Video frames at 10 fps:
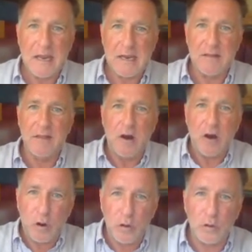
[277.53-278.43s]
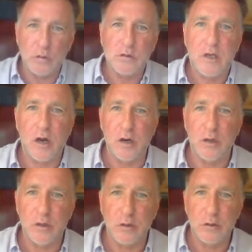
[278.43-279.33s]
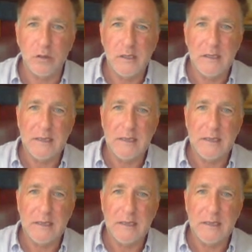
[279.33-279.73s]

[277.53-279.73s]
And the old coal